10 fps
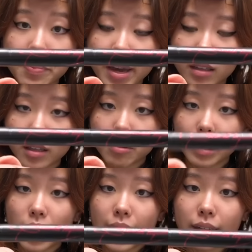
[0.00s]
Make liquid
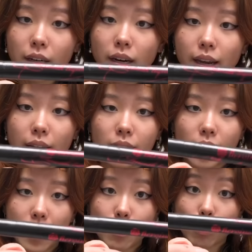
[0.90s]
liner in
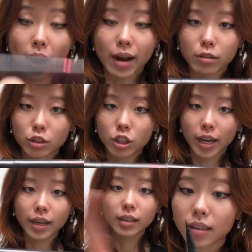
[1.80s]
a brown
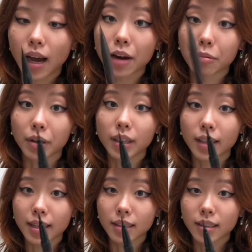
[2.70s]
shade. I really
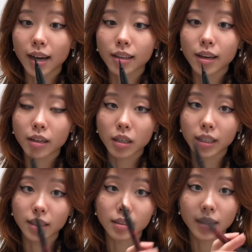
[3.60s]
like this eyeliner
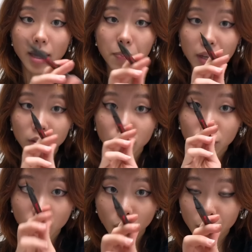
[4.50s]
because the tip is
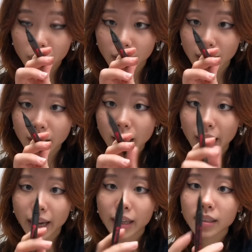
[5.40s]
so thin
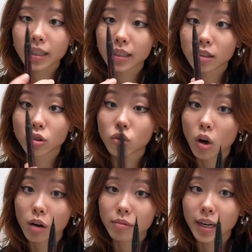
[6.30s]
and it's
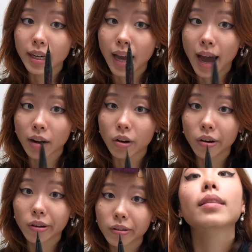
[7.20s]
not runny at
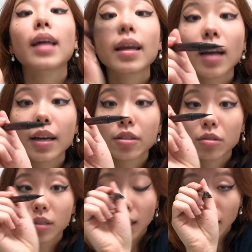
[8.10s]
all. Then I
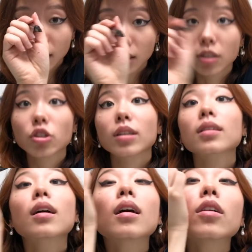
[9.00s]
use this to just
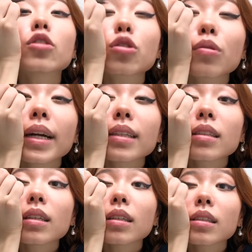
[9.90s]
trace
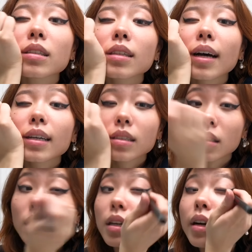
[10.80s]
the insides
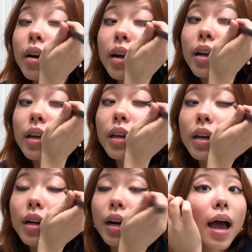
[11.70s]
here,
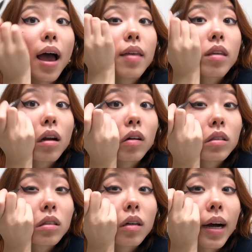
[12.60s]
and then
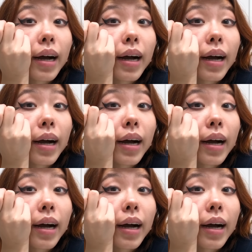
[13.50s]
also